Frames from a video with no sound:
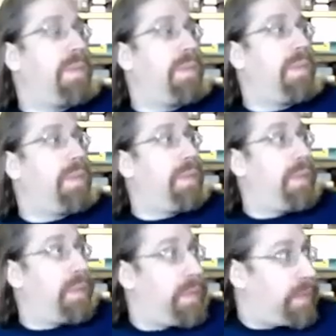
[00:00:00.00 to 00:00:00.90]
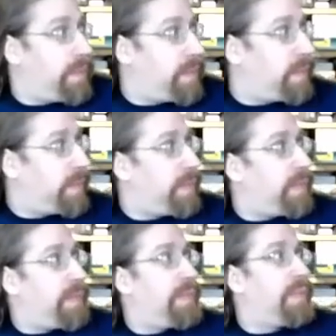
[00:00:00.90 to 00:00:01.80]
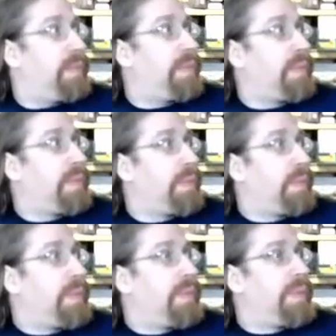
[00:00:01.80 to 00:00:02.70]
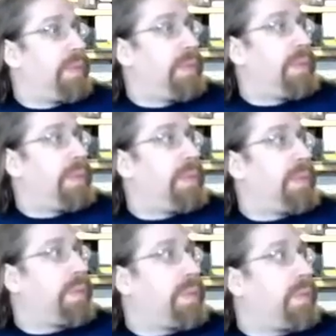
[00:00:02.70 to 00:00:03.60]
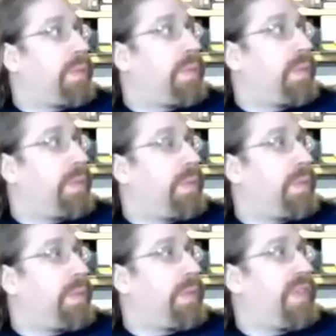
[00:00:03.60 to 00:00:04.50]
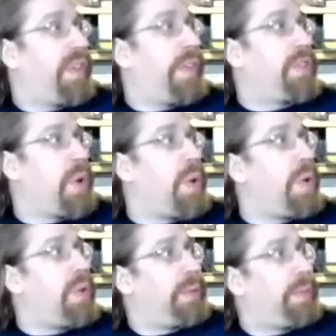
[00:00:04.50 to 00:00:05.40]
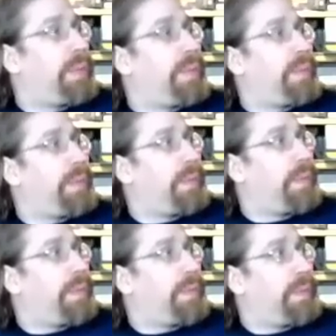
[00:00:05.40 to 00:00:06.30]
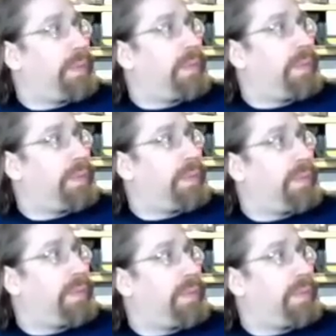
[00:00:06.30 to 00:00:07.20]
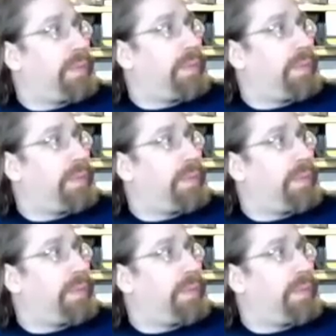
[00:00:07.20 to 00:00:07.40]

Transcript: No words are spoken by the person on screen.